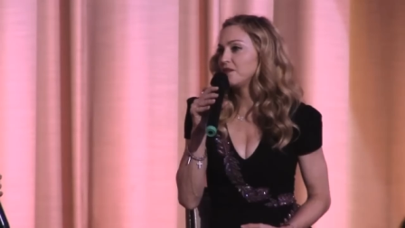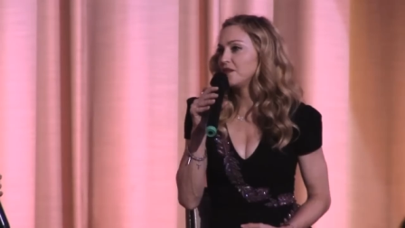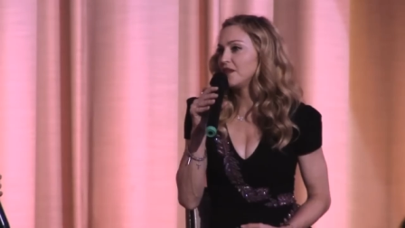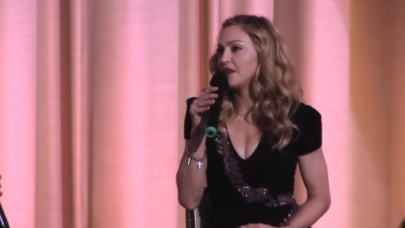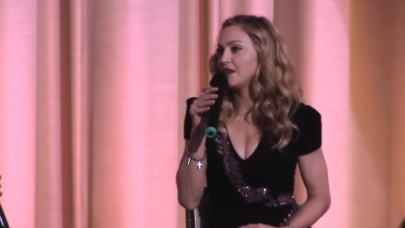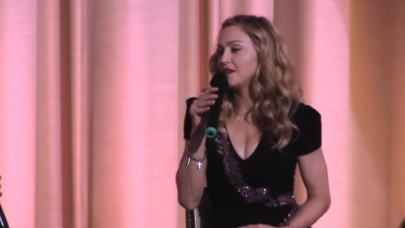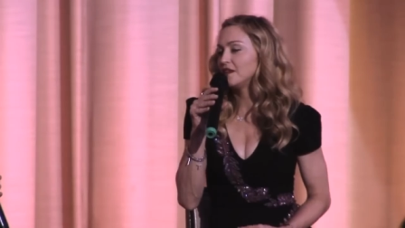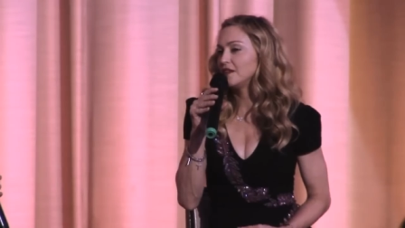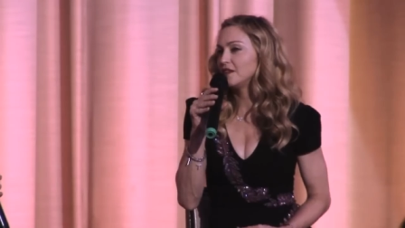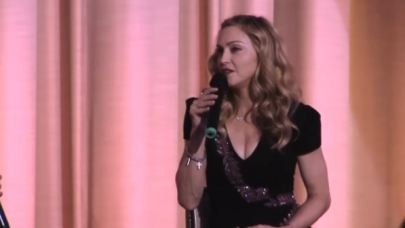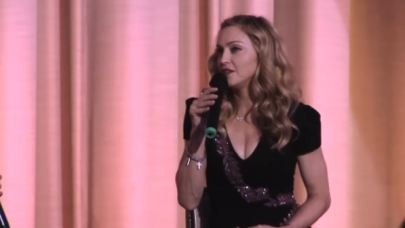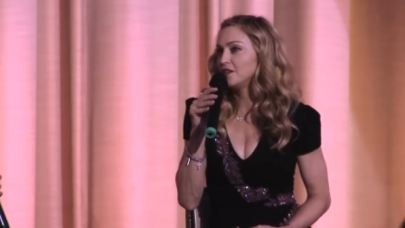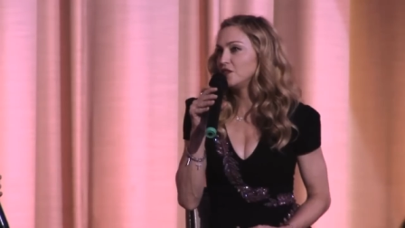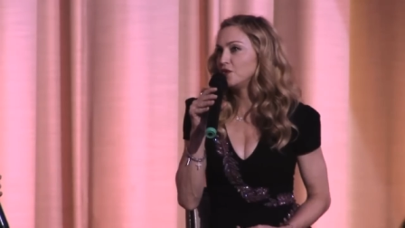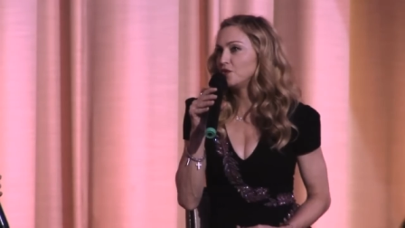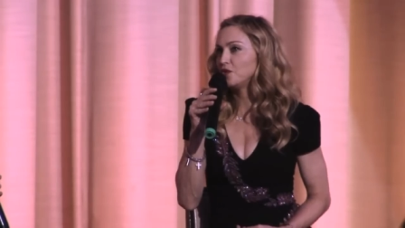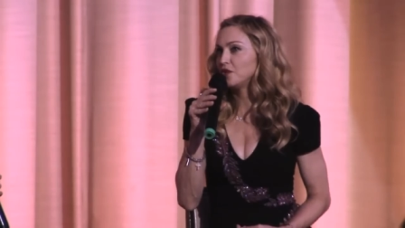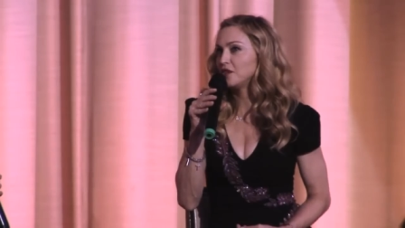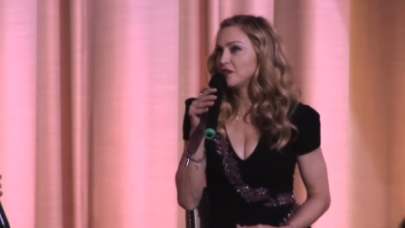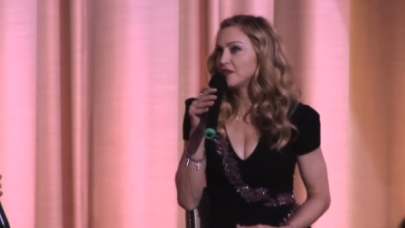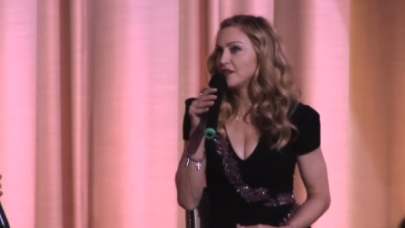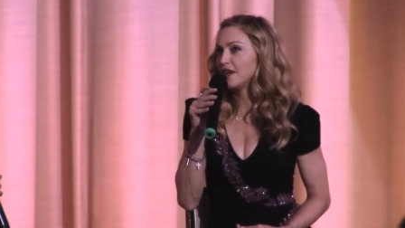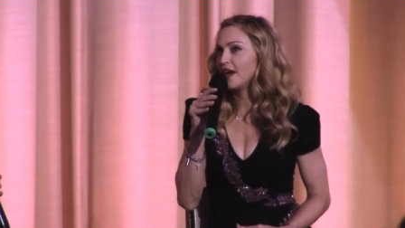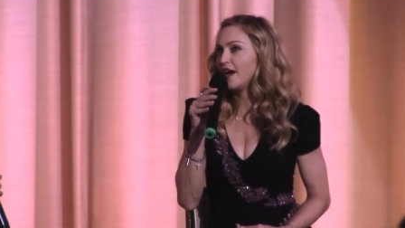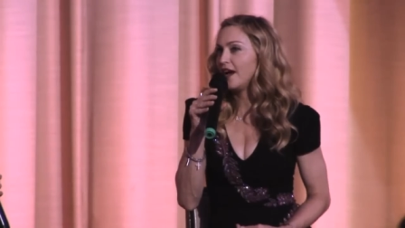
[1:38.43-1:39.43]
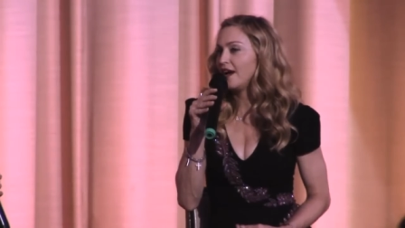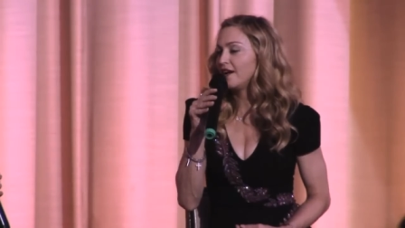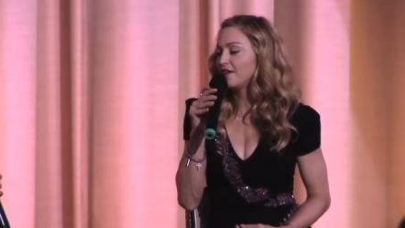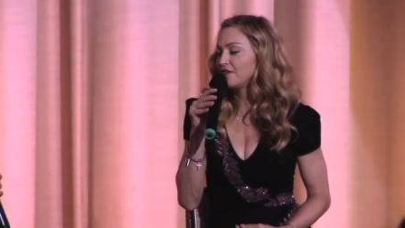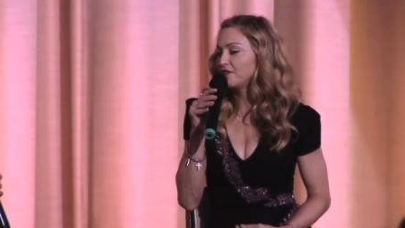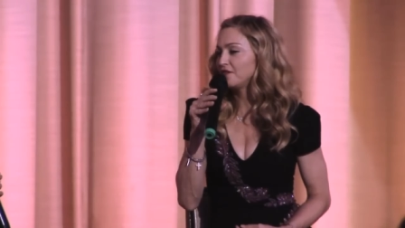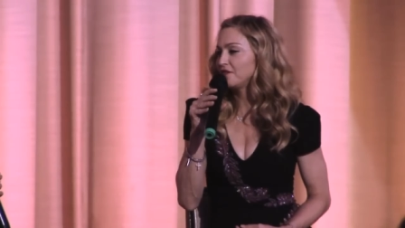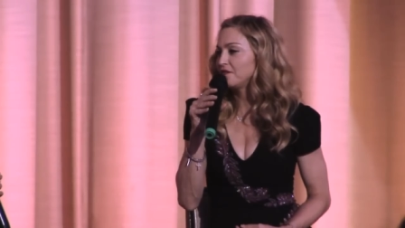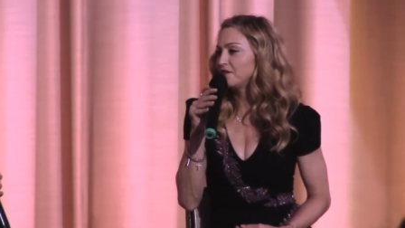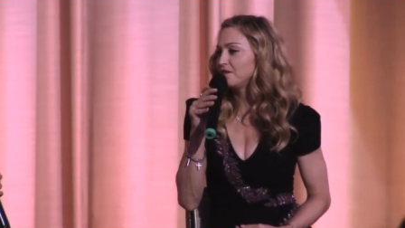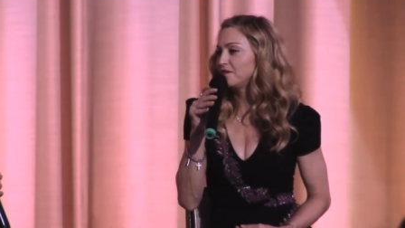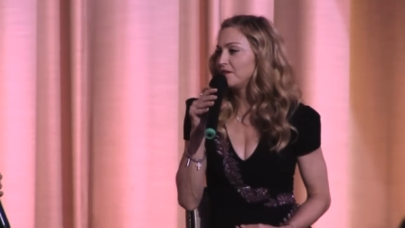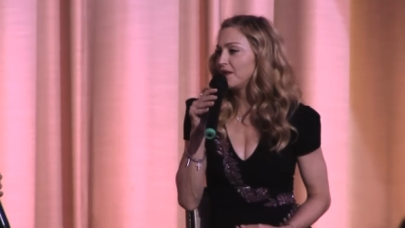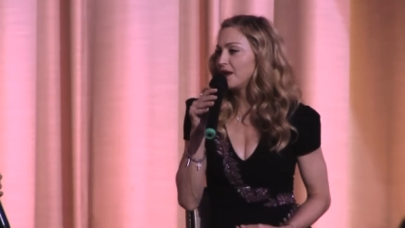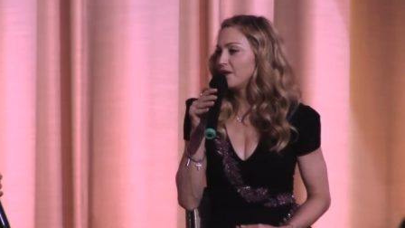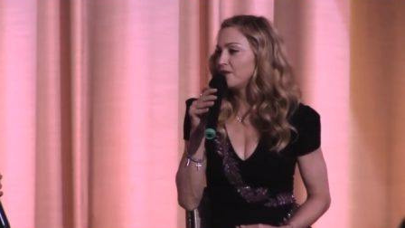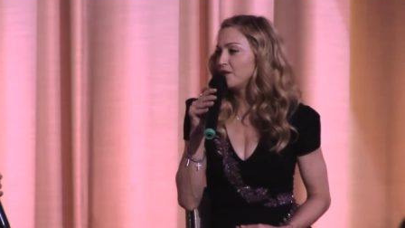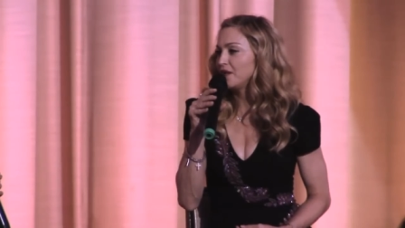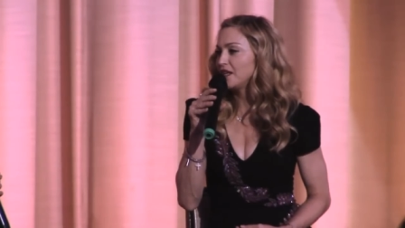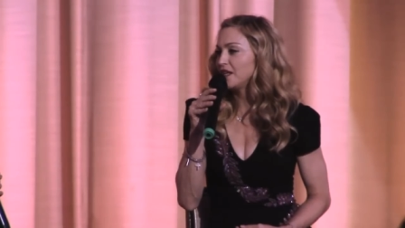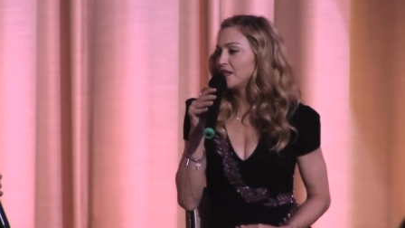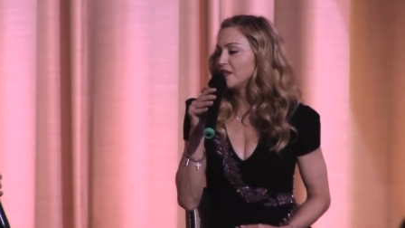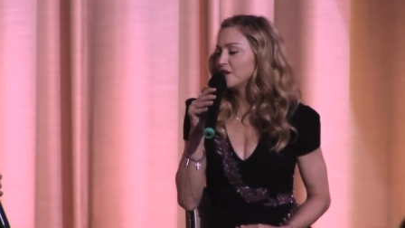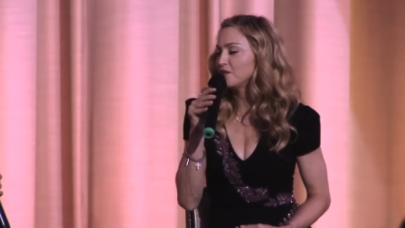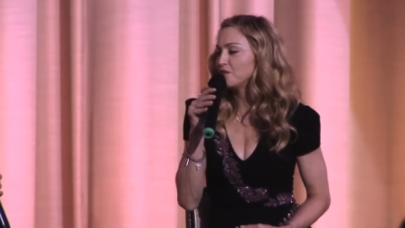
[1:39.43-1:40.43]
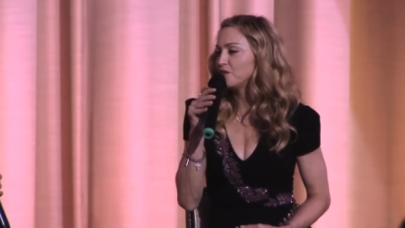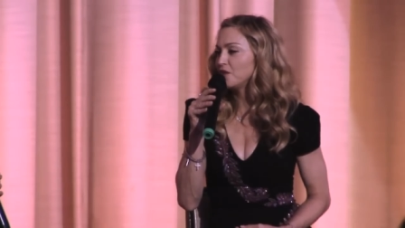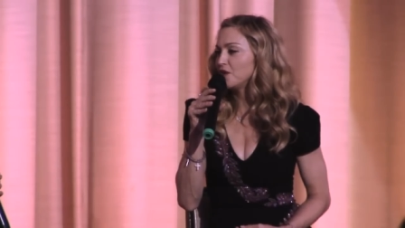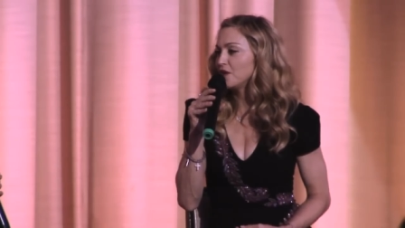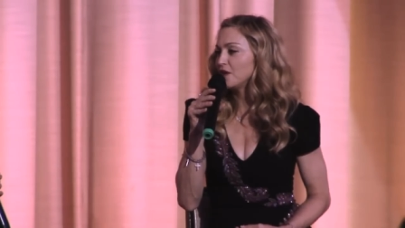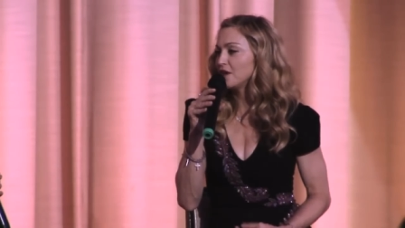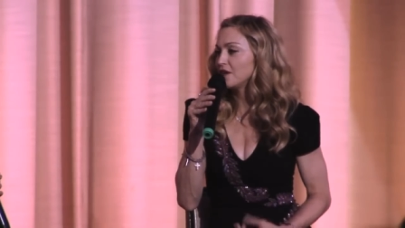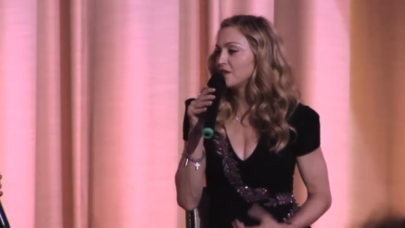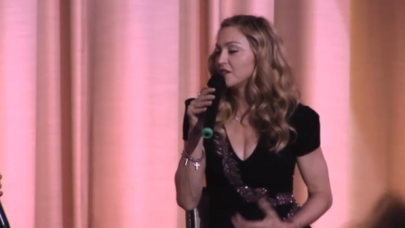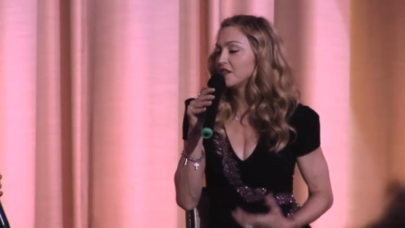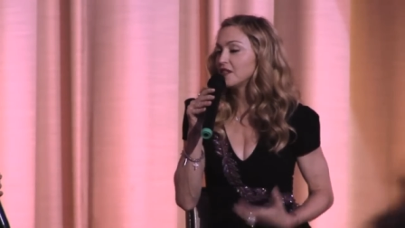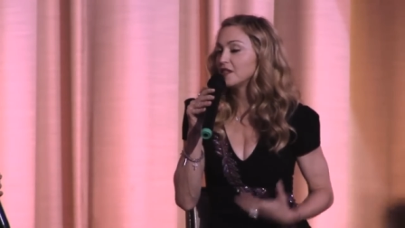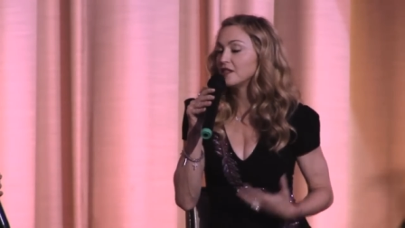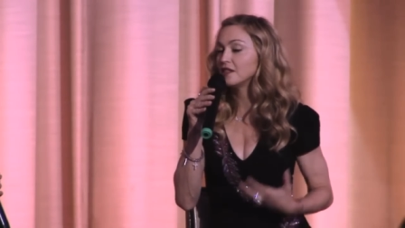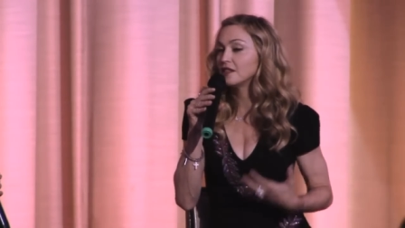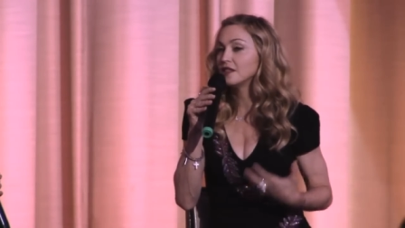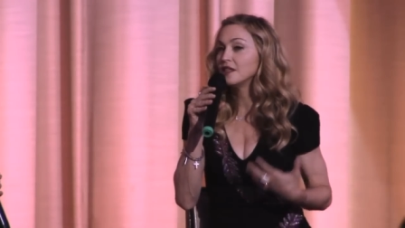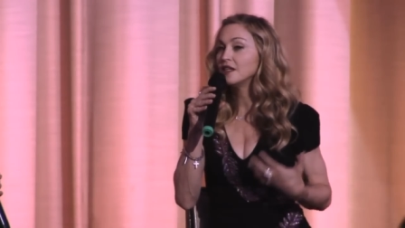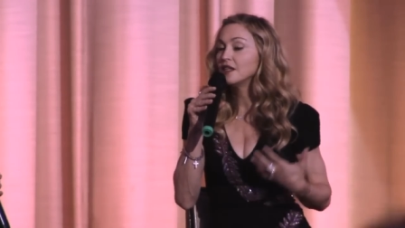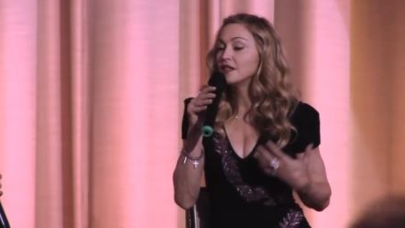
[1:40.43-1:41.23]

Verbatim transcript: that you wouldn't have by reading a book that